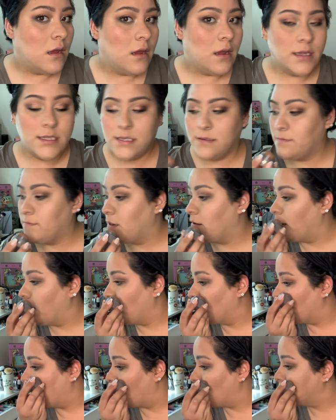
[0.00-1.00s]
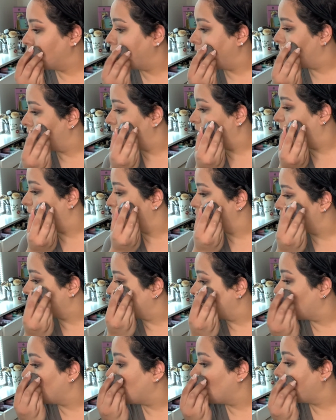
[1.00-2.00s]
It's very nice and
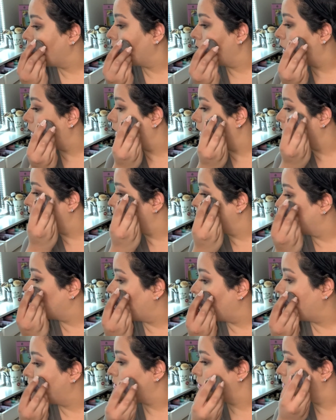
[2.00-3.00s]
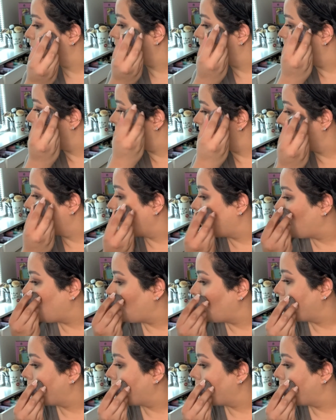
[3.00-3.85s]
natural. I do love this one for that.